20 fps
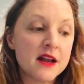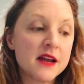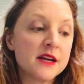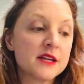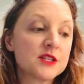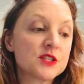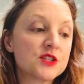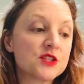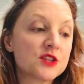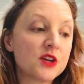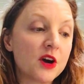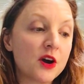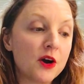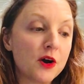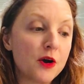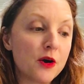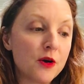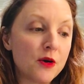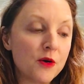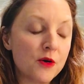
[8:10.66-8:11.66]

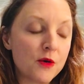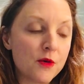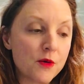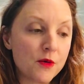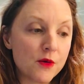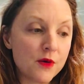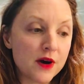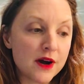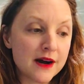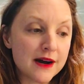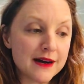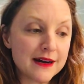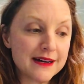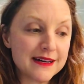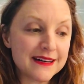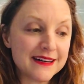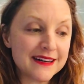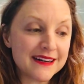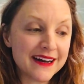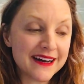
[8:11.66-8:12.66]
So
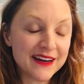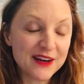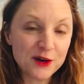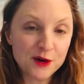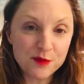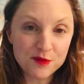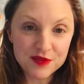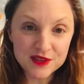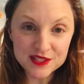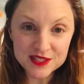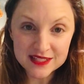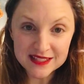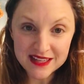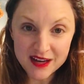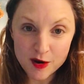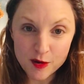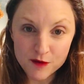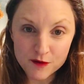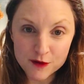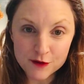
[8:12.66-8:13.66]
I hope this is
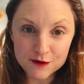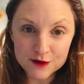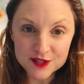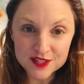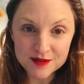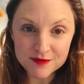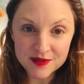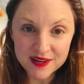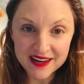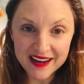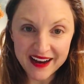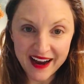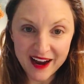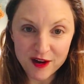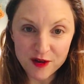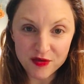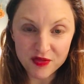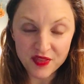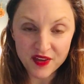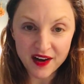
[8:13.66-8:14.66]
helpful for somebody
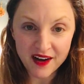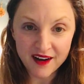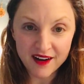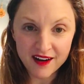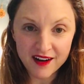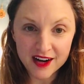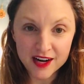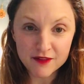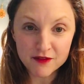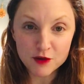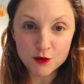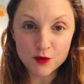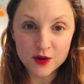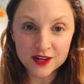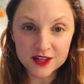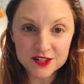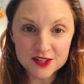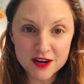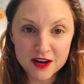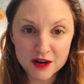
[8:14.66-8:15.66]
out there. If you
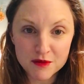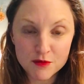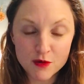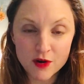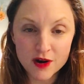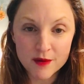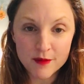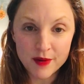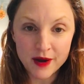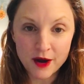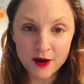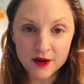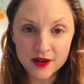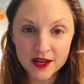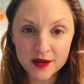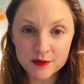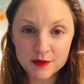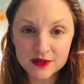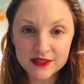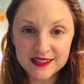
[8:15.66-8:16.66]
want to talk more about
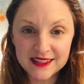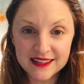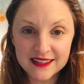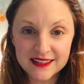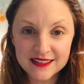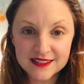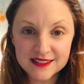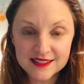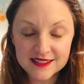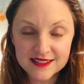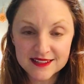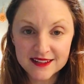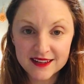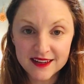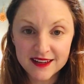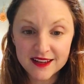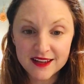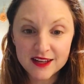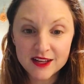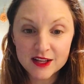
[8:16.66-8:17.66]
it, please
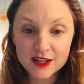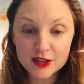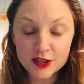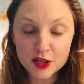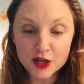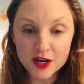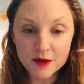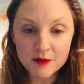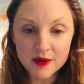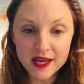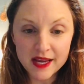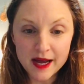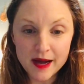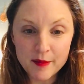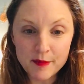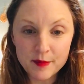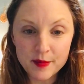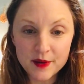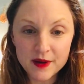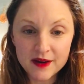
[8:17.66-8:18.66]
look me
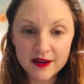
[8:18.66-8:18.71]
up.